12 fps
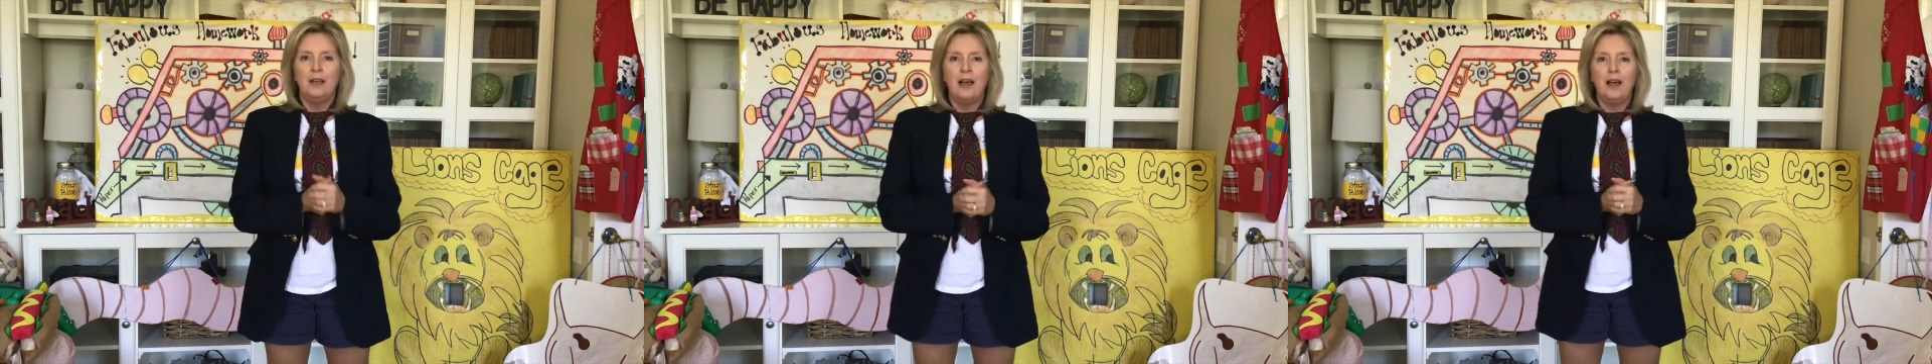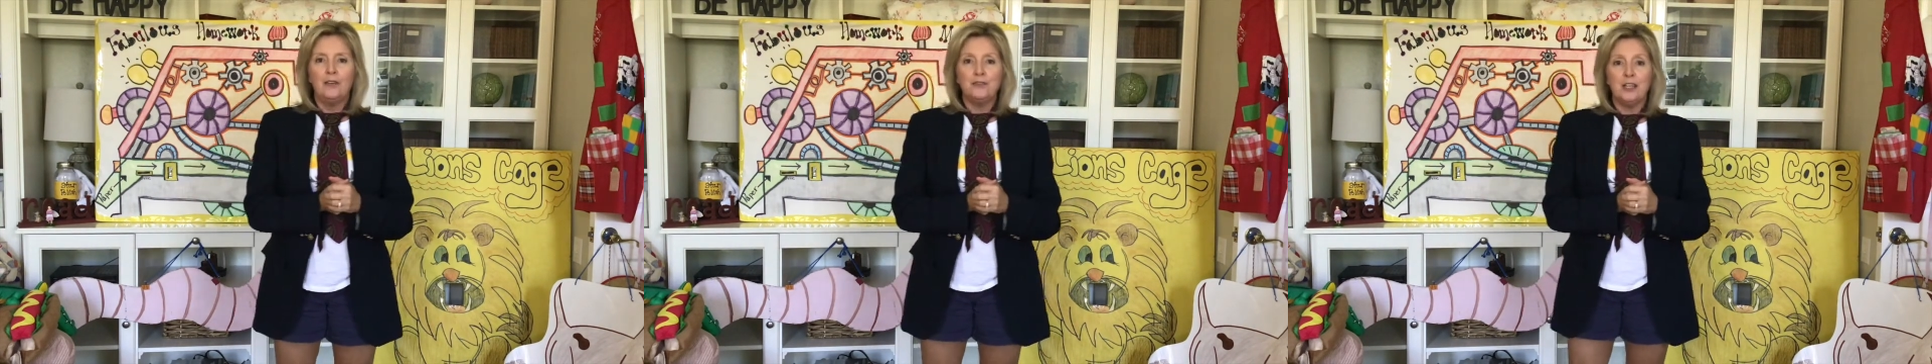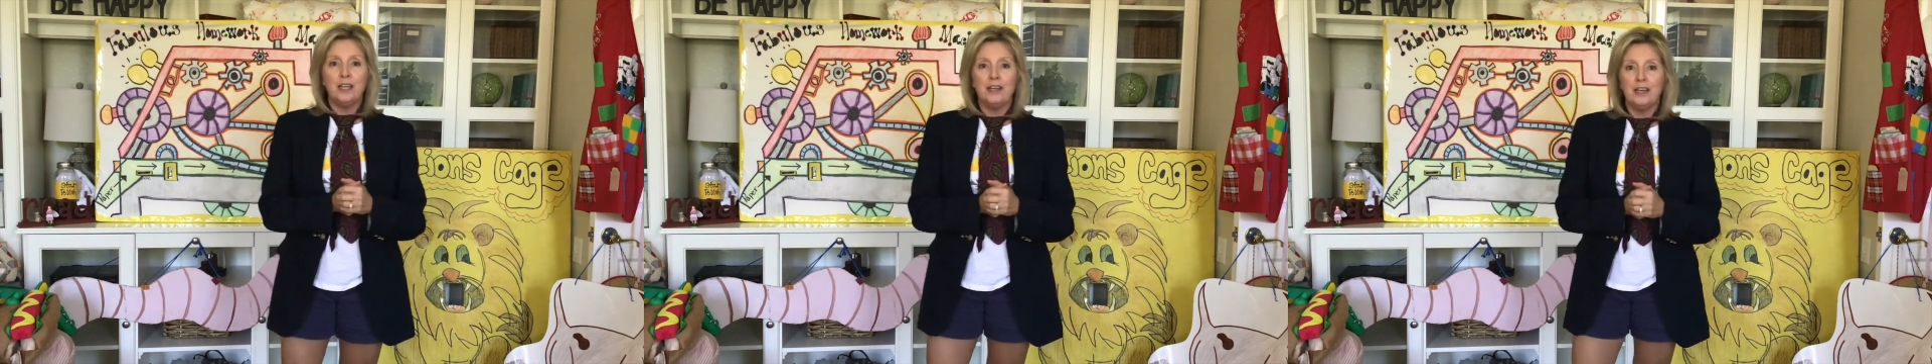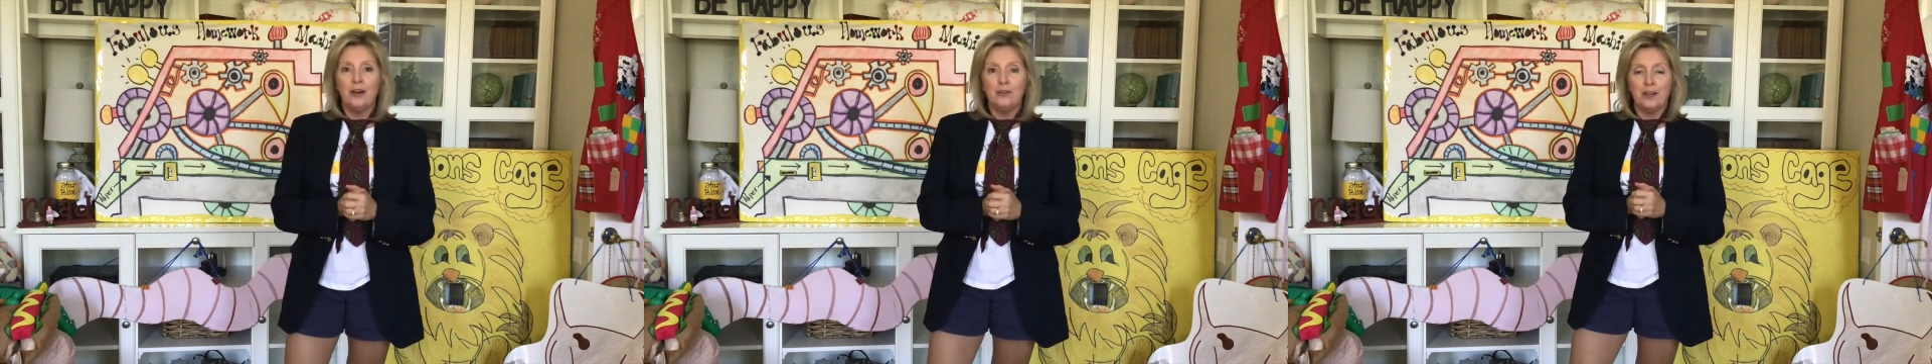I'll have to get it
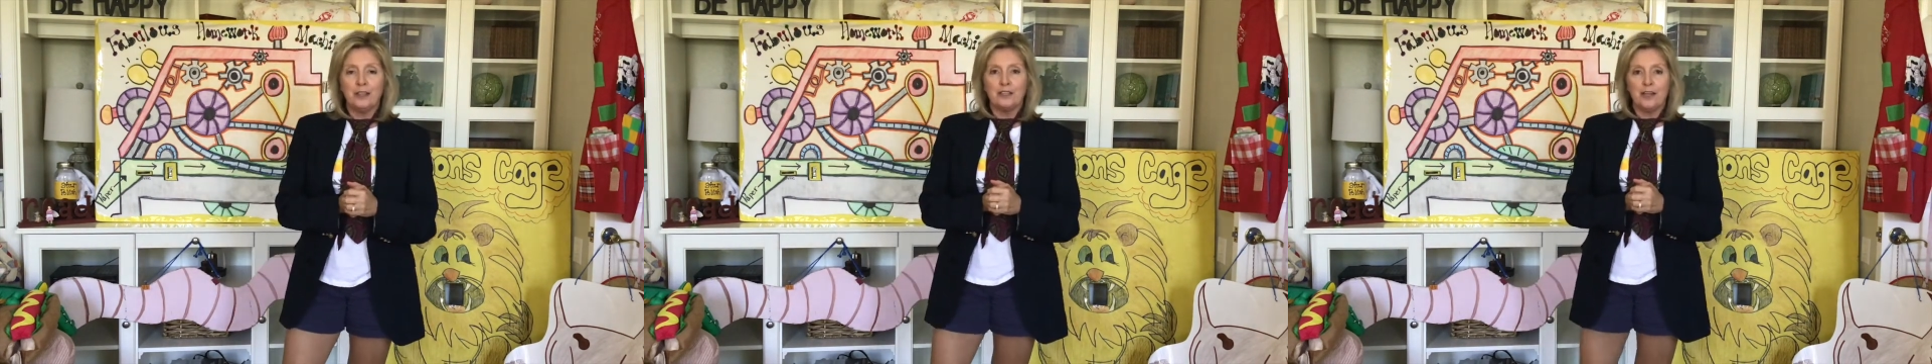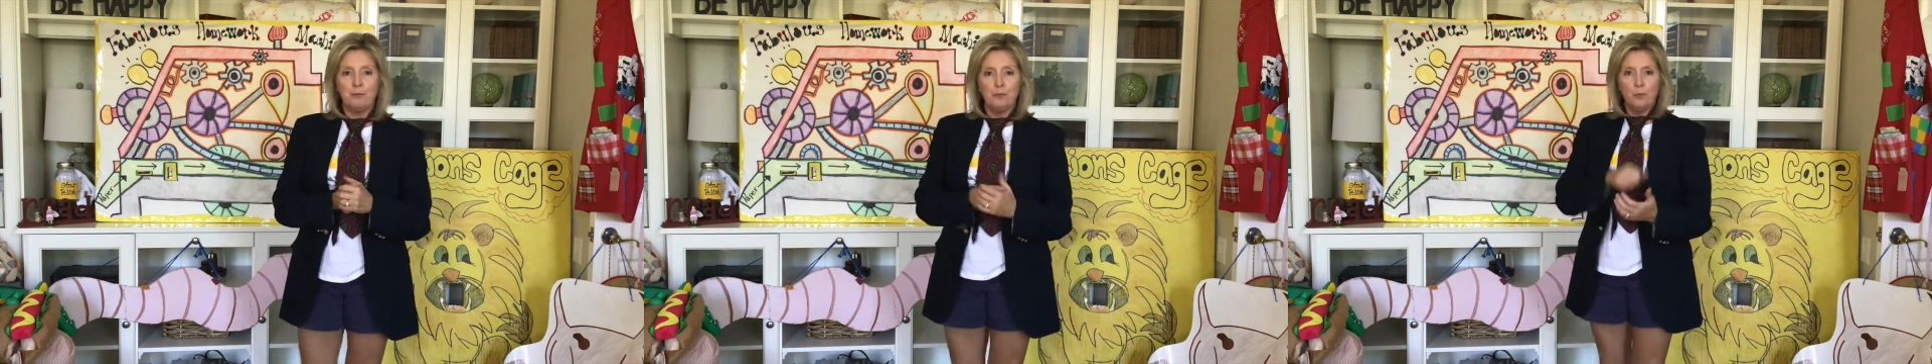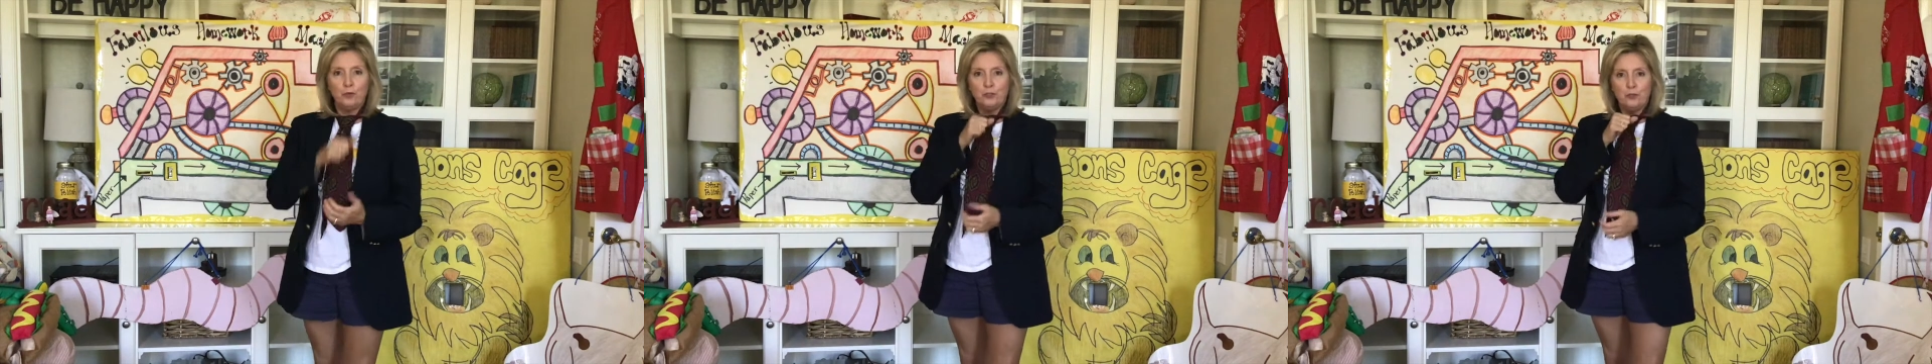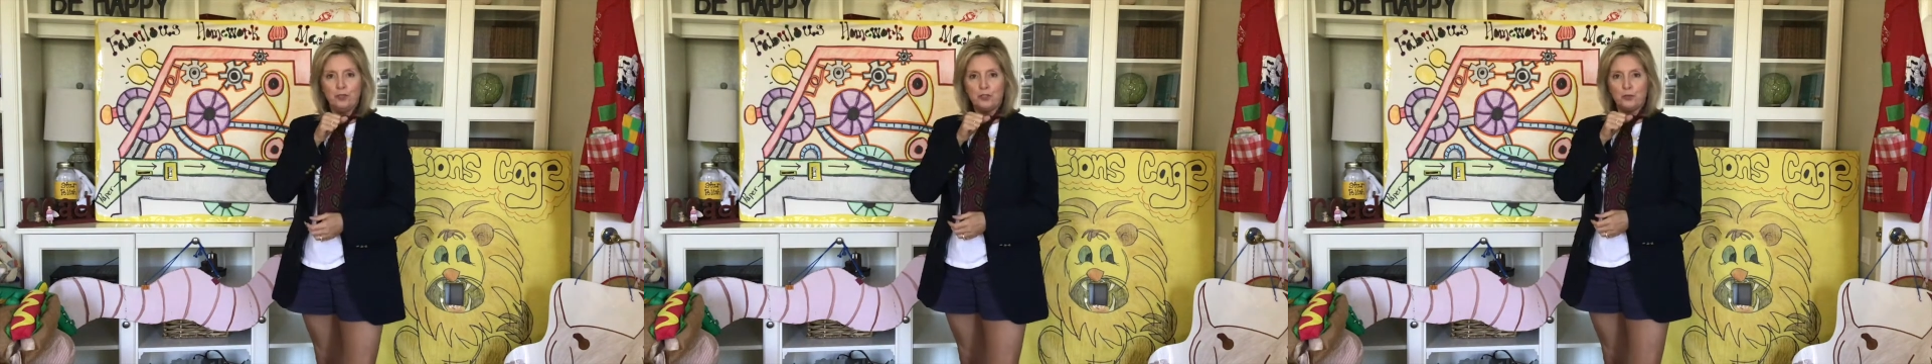out next time and we'll do
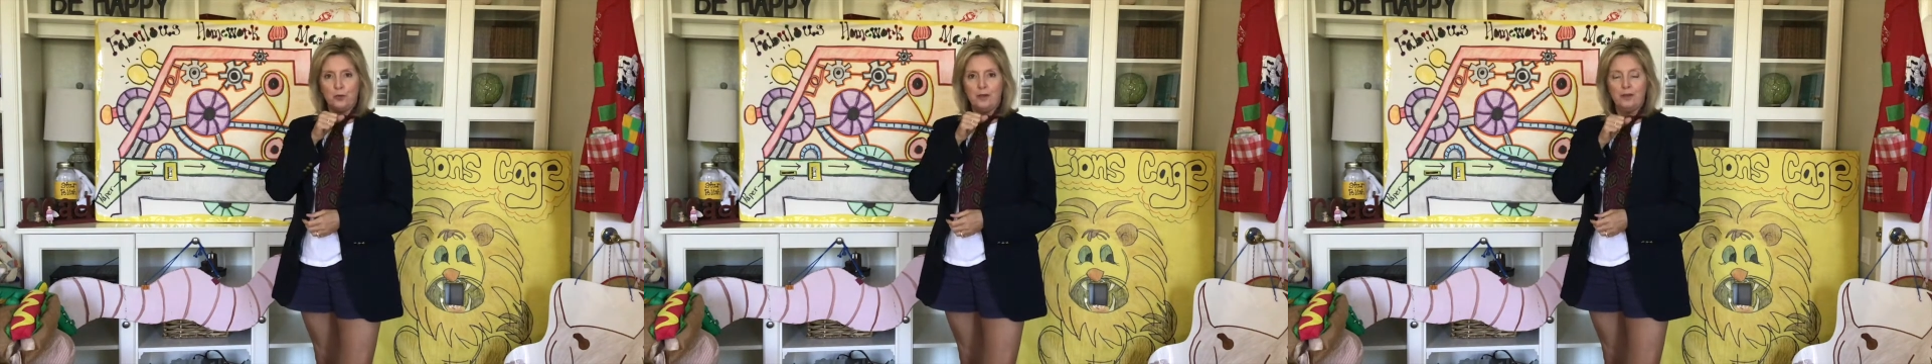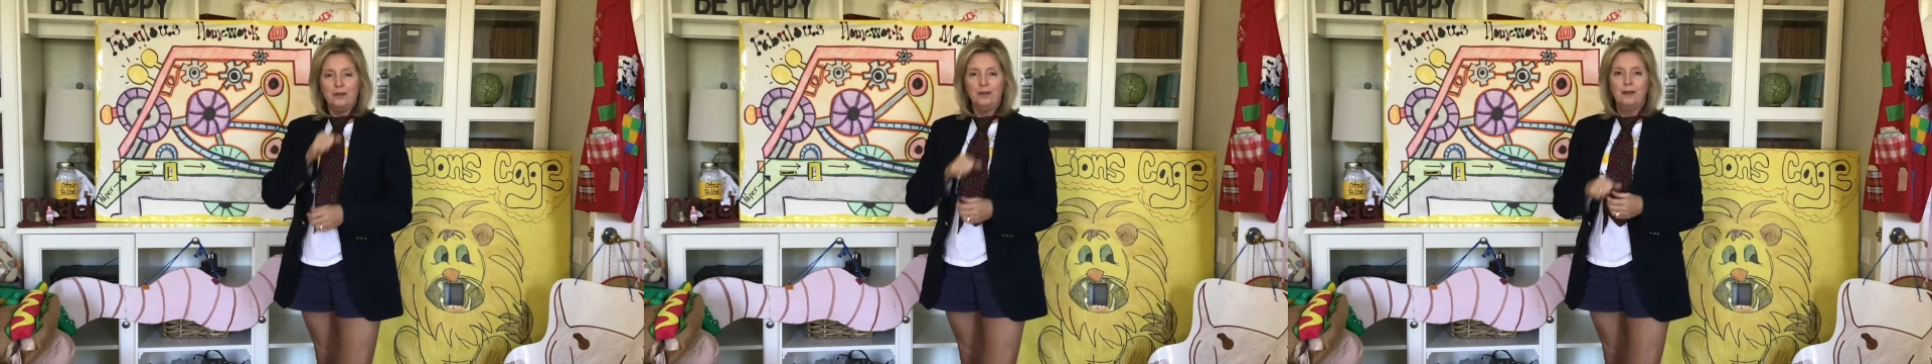this one.